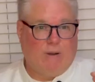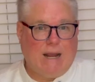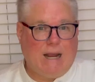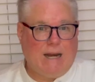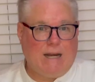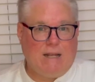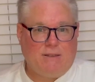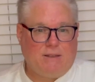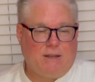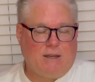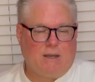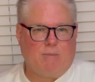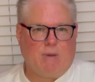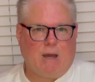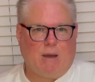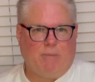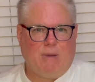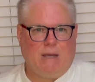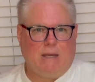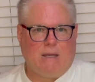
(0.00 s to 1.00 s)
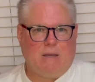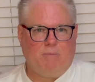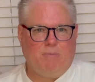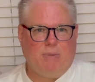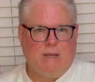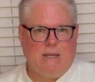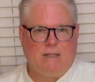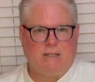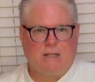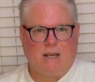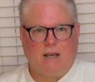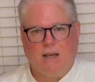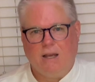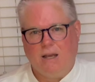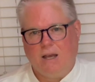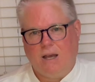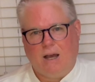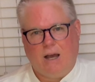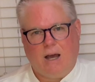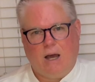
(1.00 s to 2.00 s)
anything about making pizza,
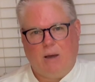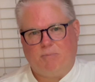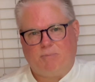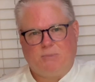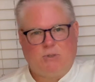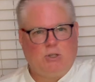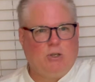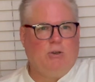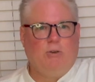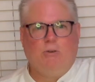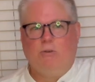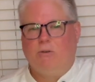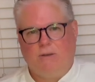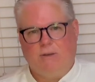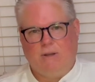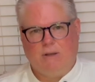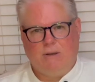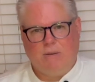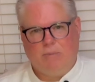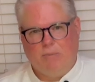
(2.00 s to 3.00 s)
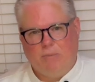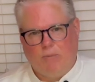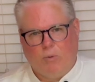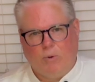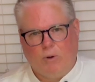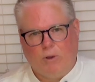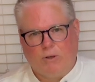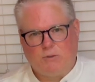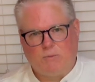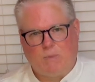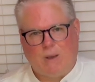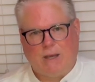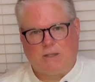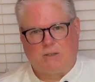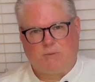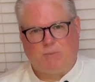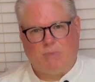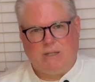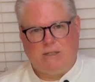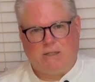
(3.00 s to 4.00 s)
up to the world's
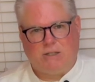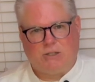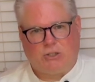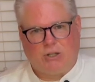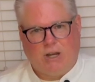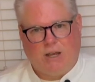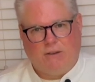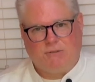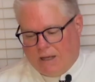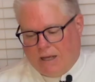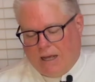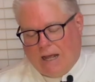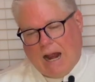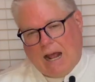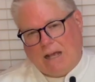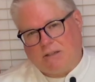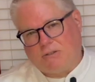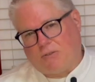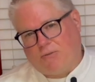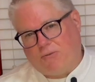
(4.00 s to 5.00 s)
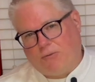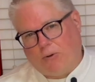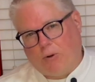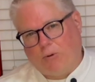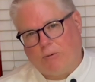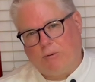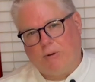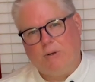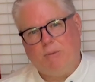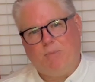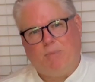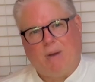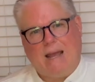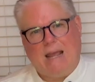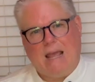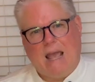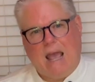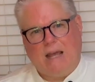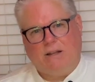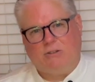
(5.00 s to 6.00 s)
best pizza chefs. It has a foreword by
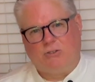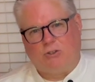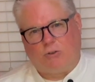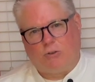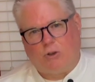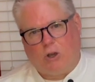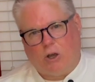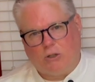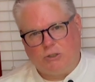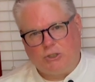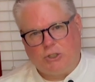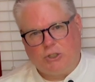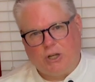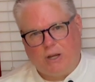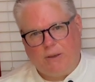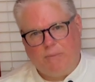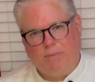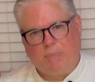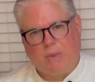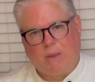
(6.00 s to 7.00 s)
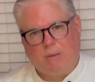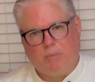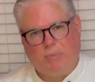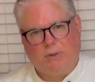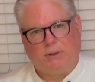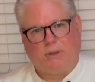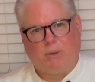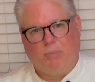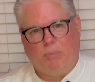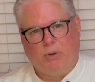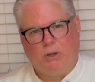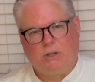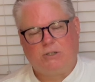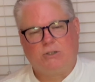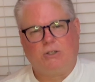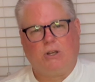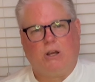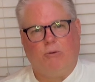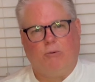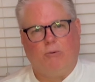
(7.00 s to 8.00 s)
Enzo Coccia, but the
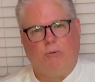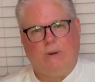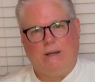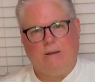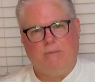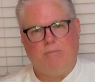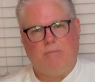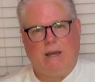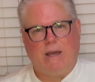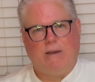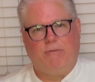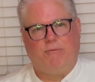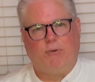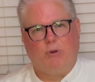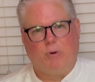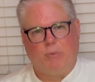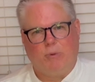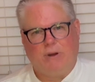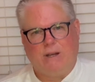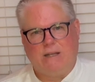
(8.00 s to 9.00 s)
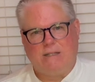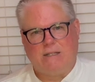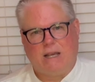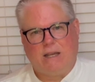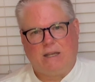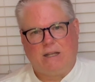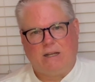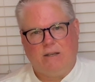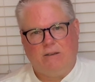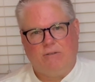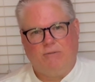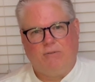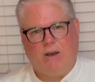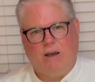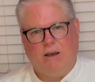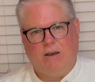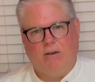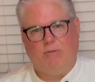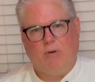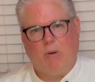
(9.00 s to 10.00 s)
books are written by a former executive
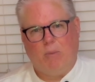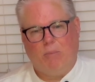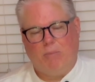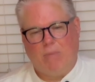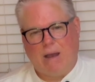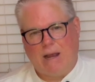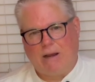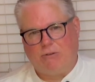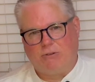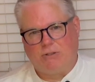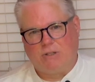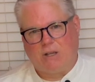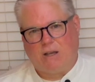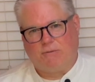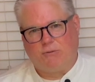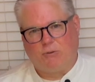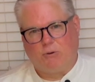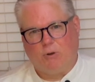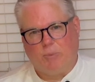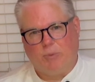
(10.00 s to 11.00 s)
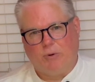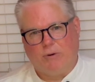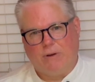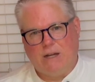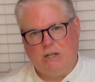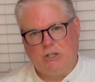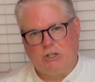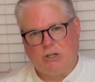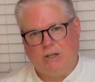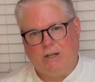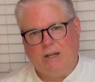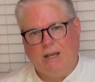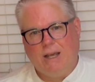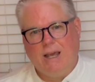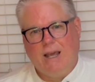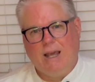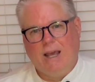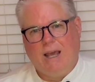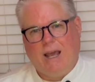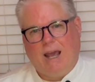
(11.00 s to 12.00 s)
of Microsoft Corporation.
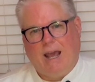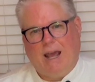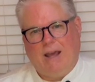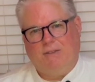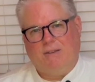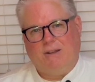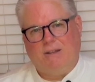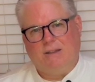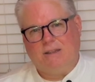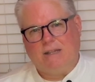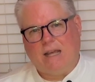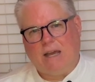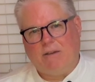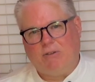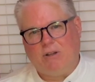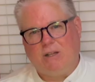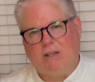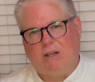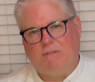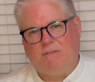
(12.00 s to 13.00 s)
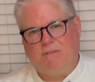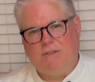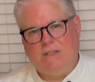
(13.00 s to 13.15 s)
And the level of